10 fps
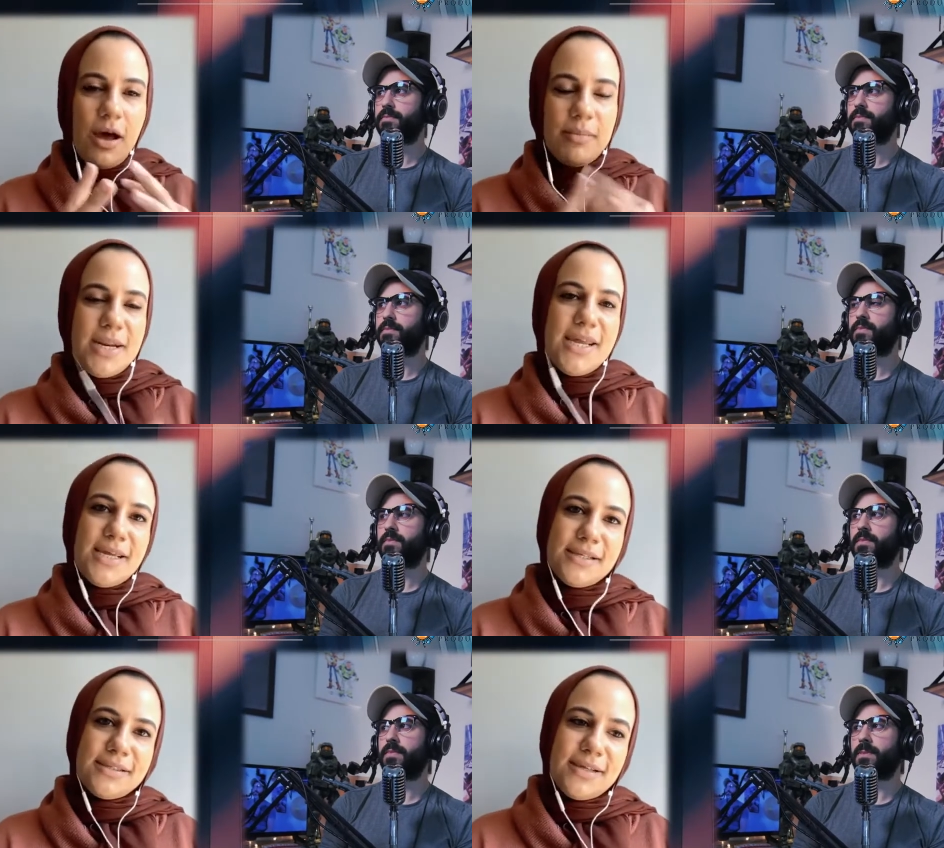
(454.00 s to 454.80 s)

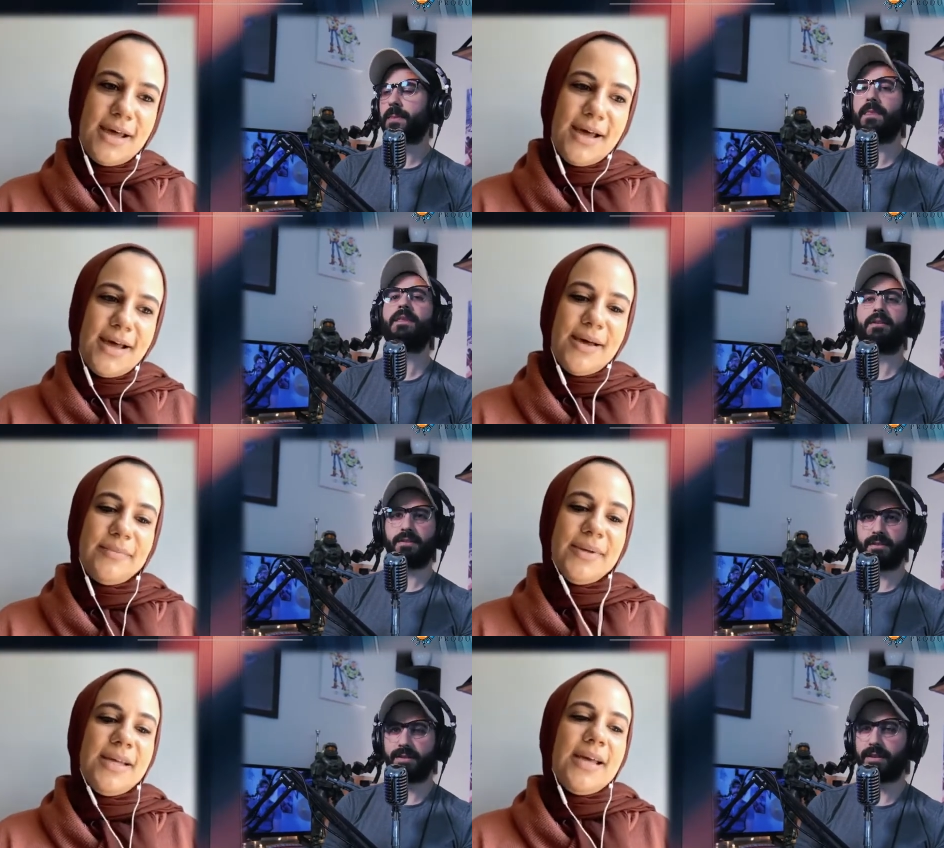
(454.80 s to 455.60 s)
Speaker 1: comedies.
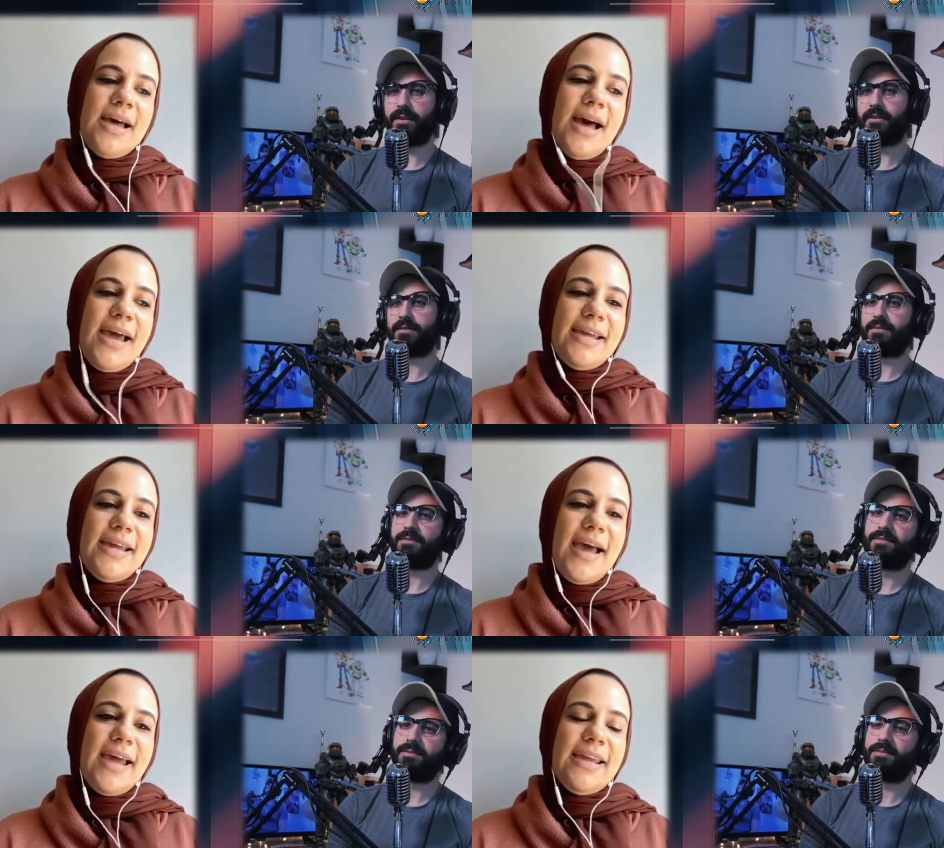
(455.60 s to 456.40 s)
Um, yeah.
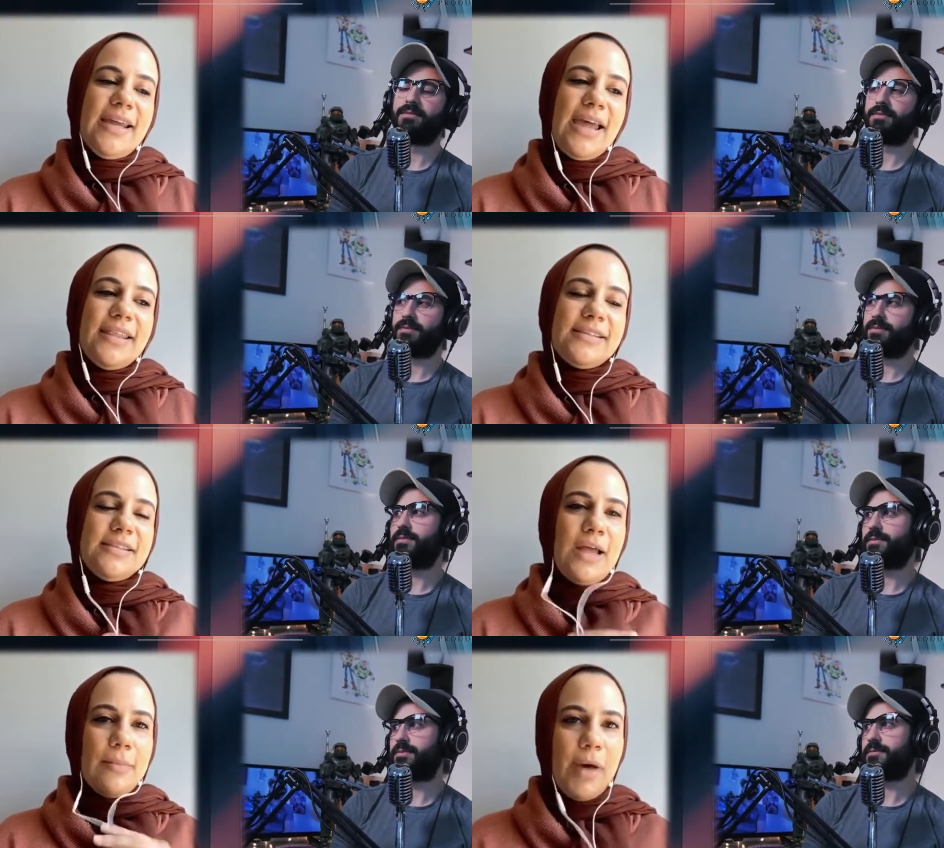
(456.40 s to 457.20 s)
I, I, I, this
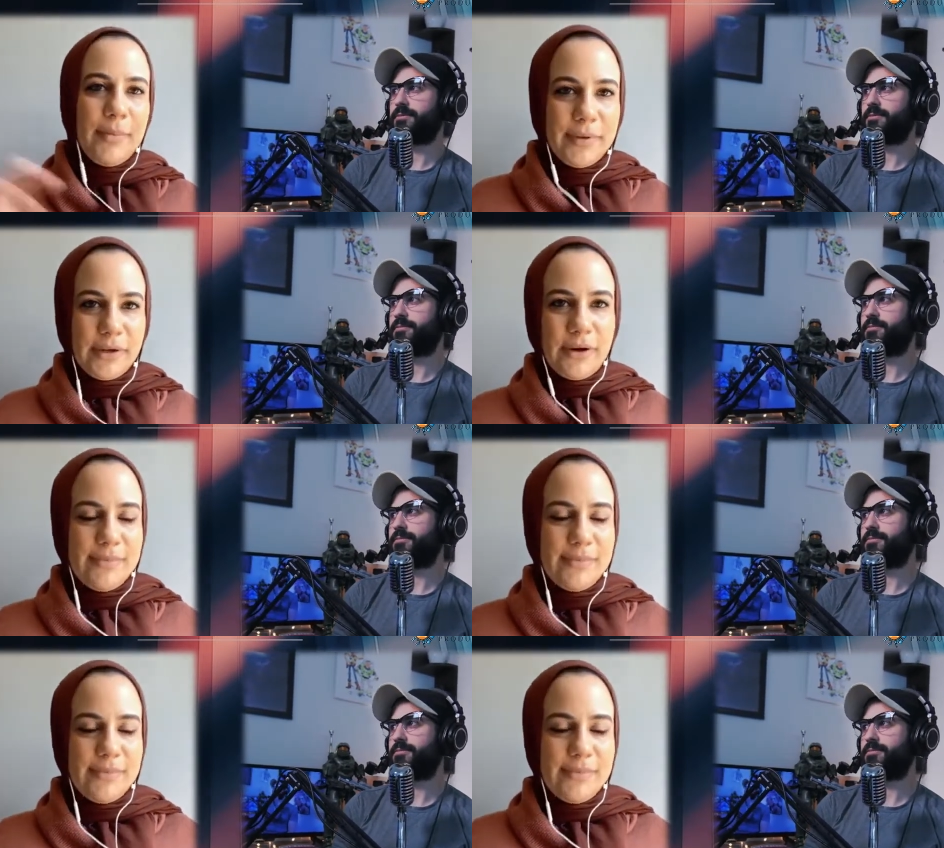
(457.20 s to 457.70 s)
is not popular